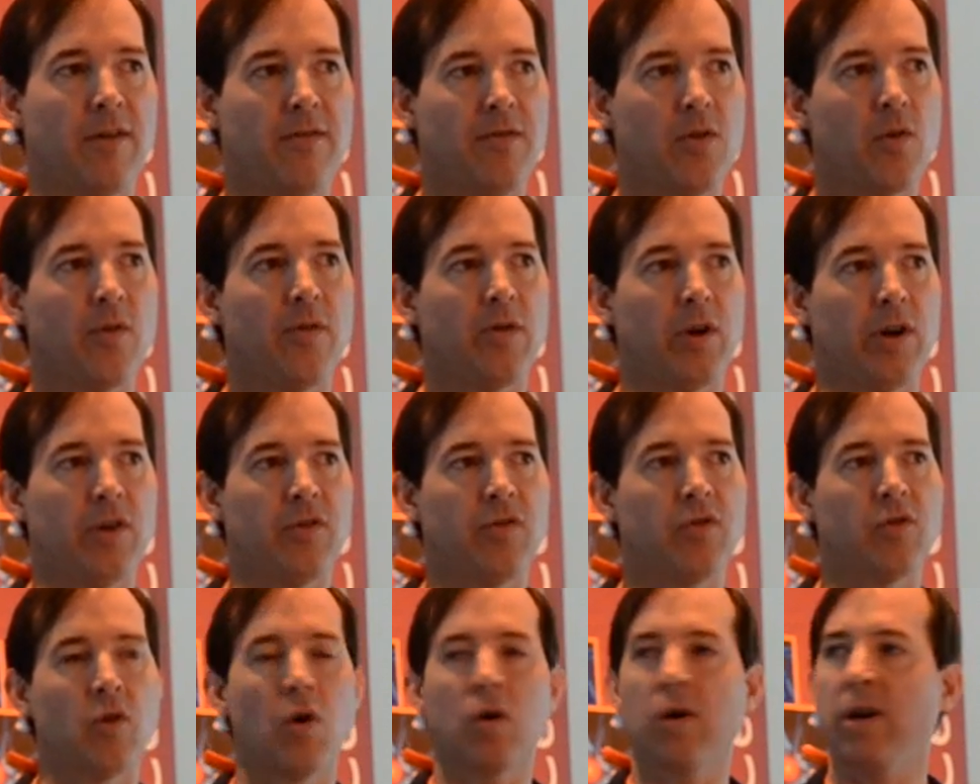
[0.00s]
feel very
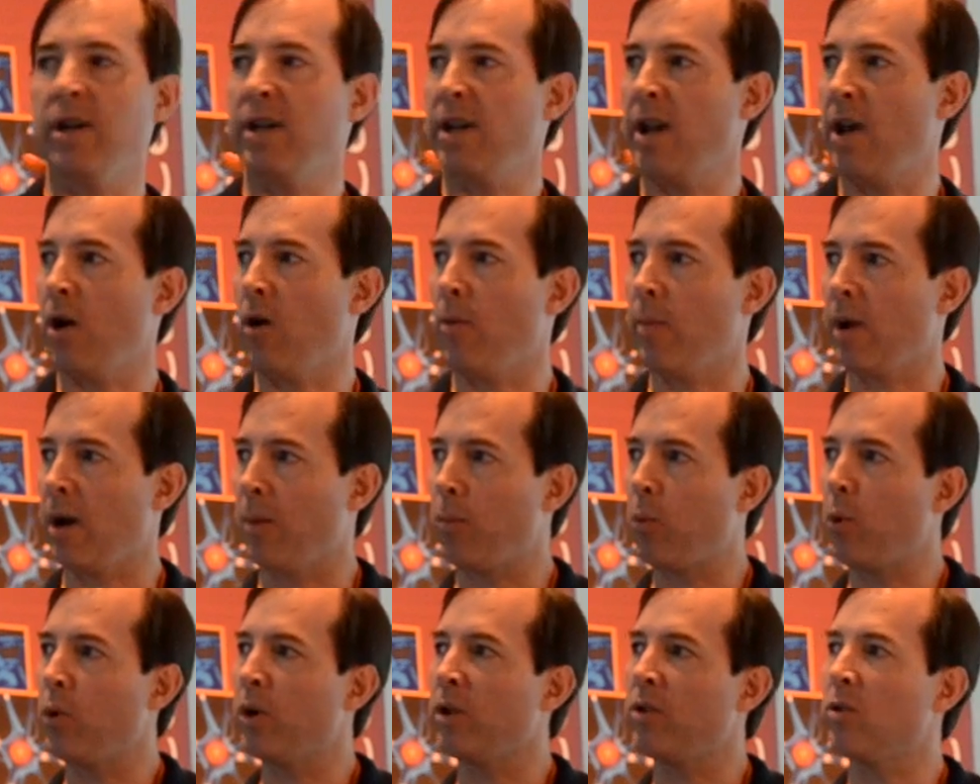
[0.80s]
strongly now
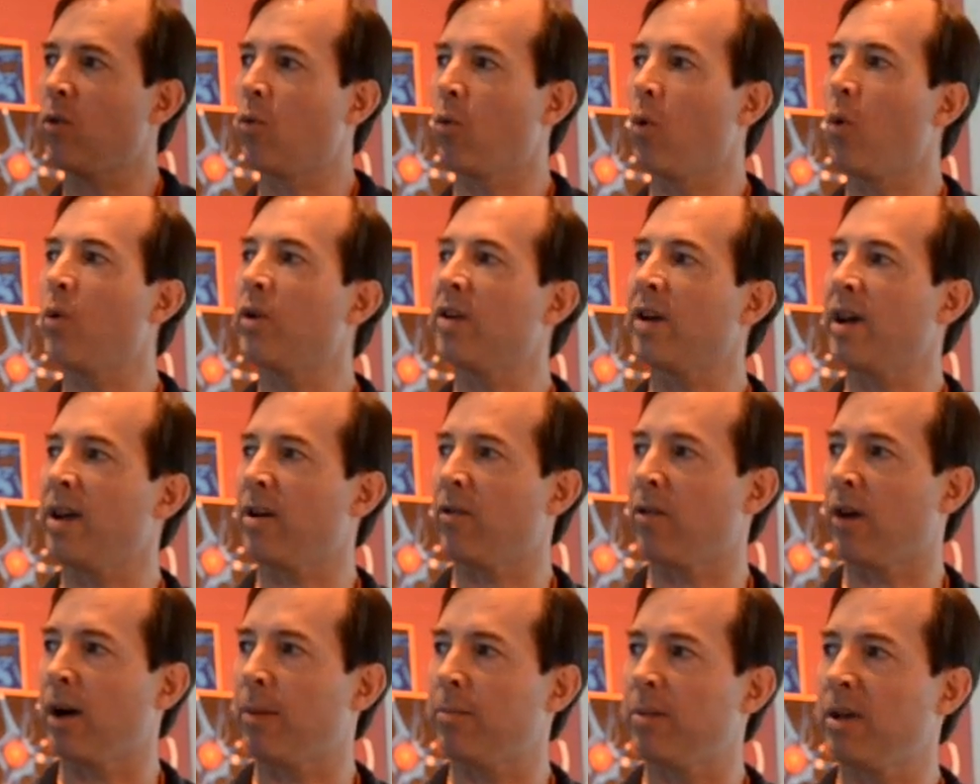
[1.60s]
about putting the raw
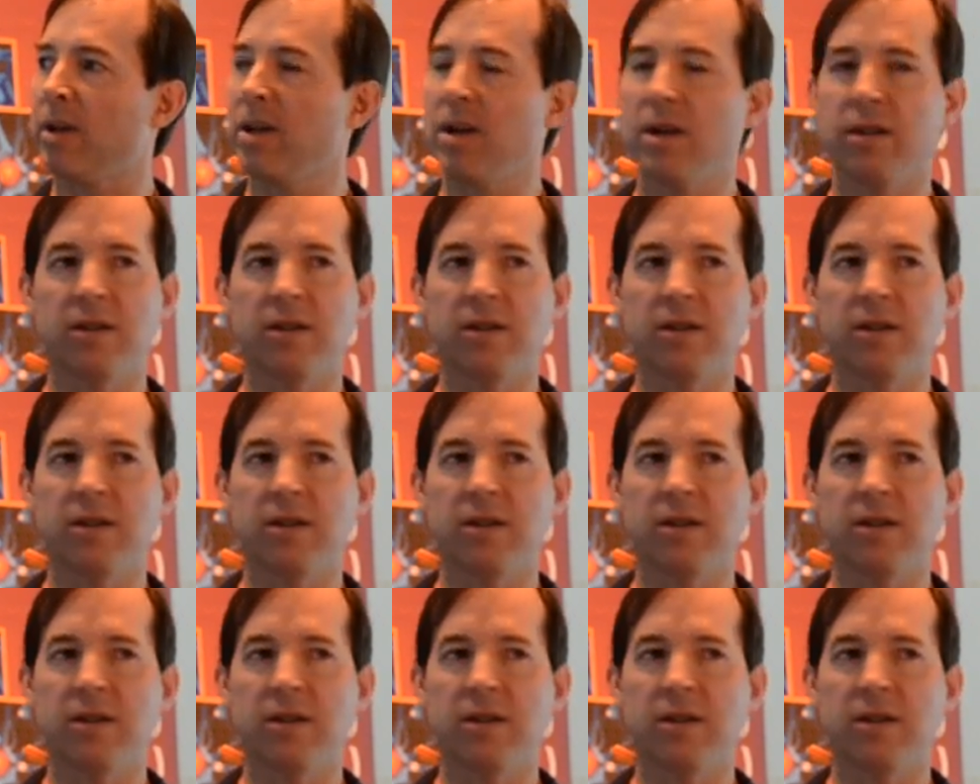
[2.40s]
data up